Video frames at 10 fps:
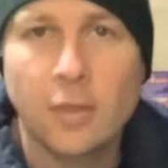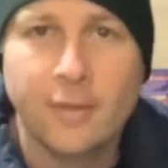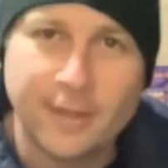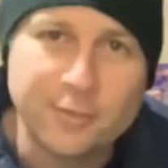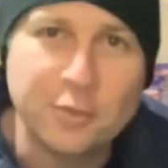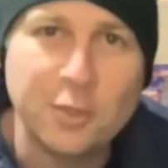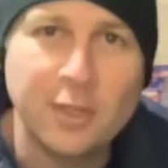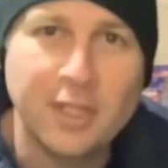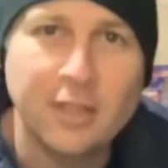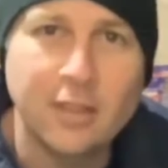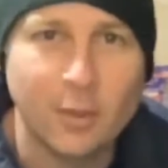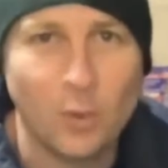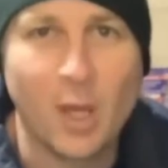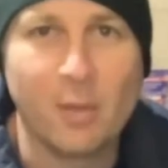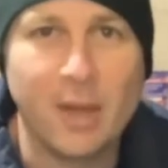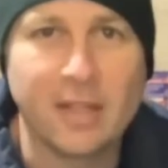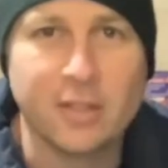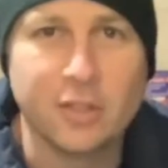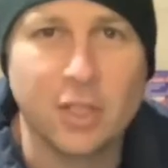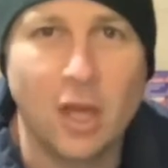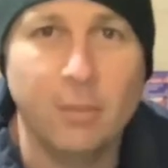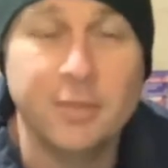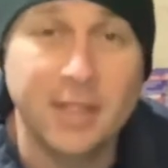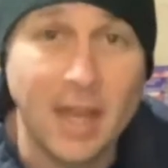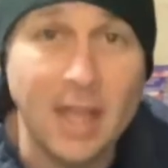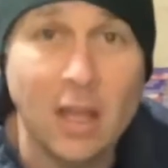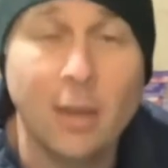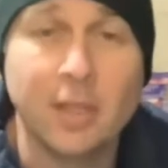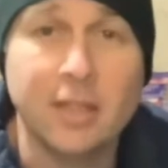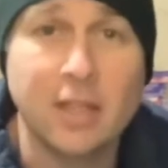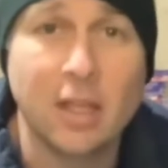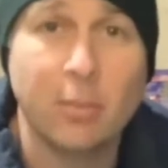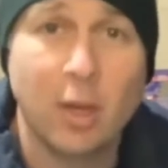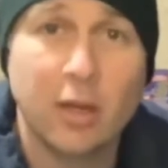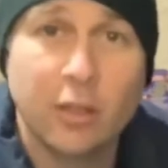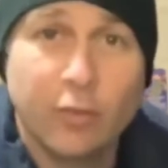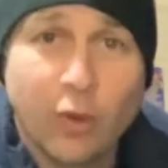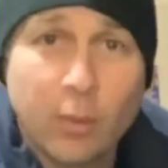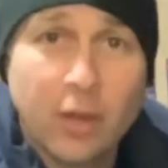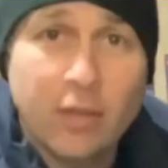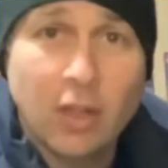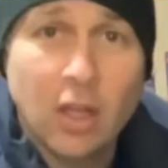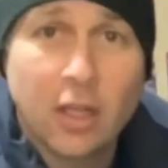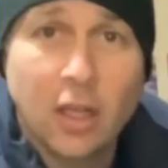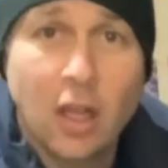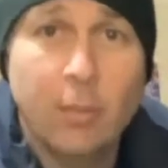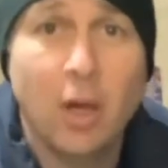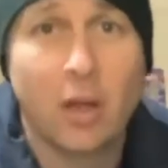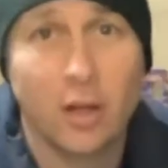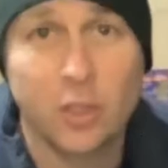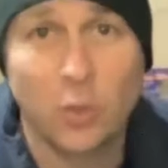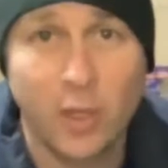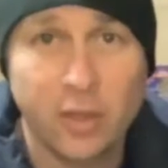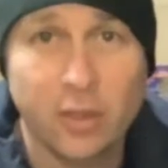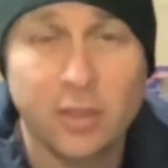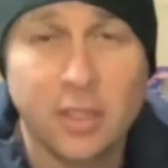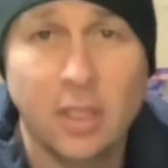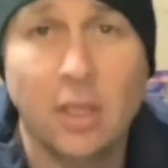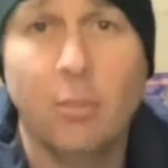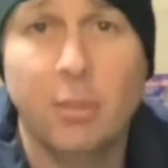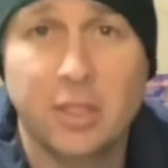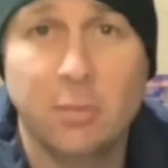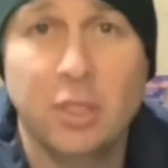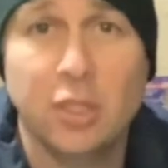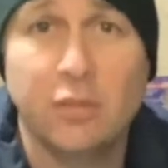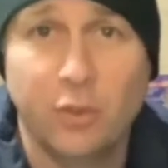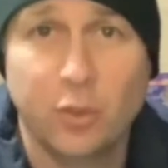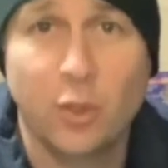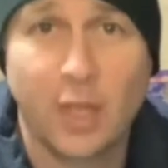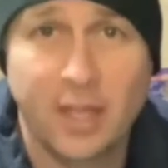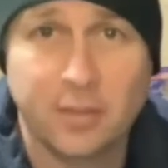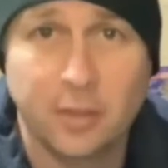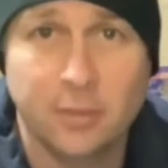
Thanks for tuning in and welcome back to the shop. Today, I'm going to take apart the four-wheel drive locking hub on our 2013 Mitsubishi Fuso Canter.